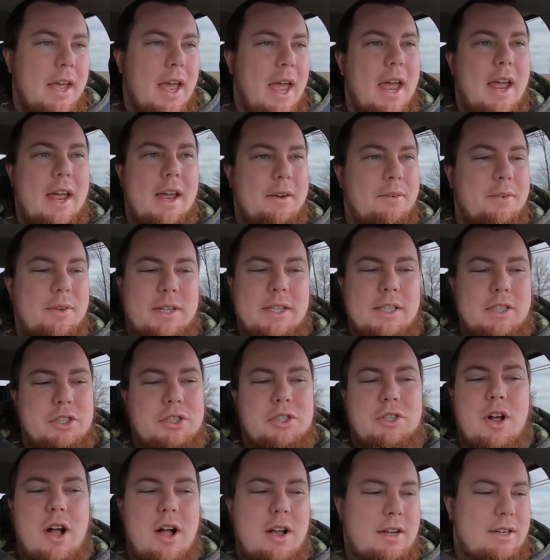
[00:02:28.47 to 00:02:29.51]
And with this
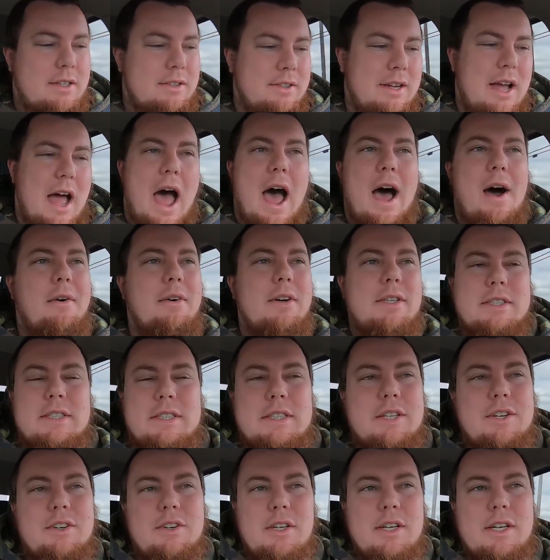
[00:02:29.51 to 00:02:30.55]
truck, I
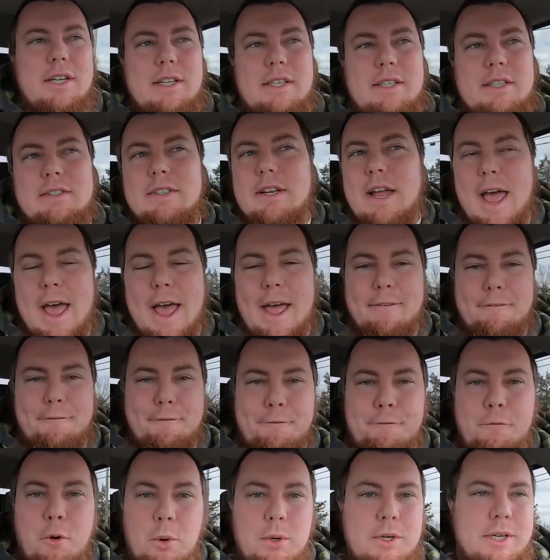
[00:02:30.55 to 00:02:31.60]
was literally at
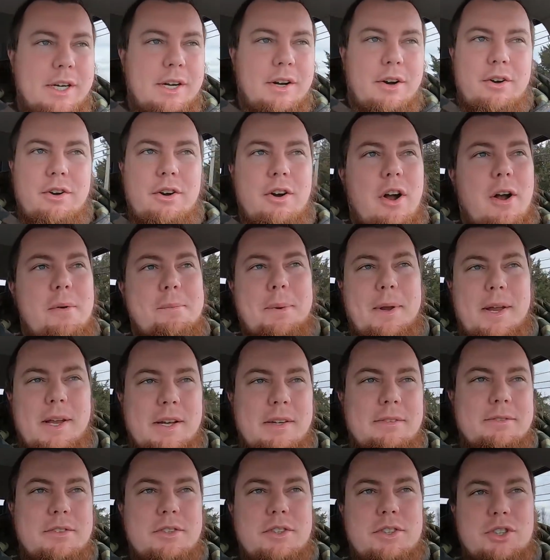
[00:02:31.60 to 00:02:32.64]
1400
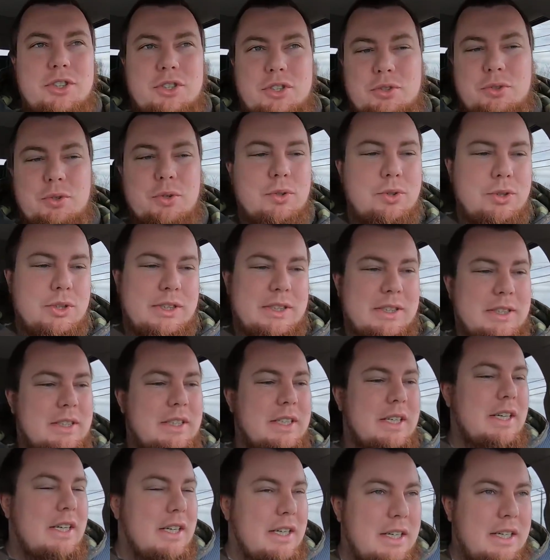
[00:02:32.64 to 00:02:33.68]
RPMs just cruising
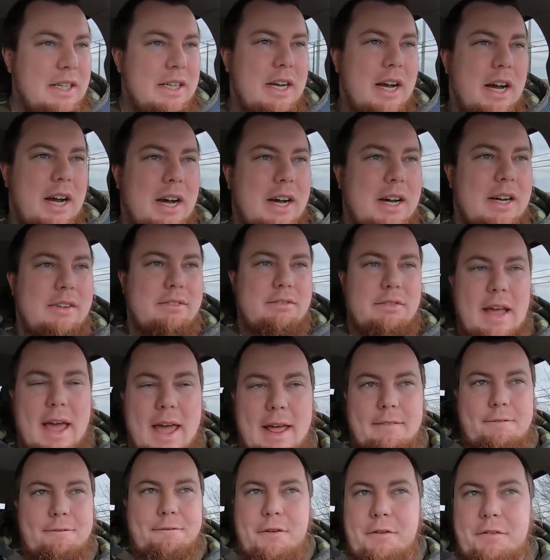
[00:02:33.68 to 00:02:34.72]

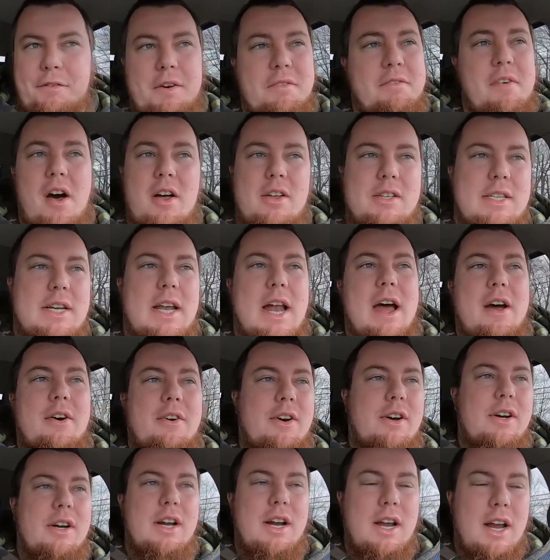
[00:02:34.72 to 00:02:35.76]
at 50 miles an hour,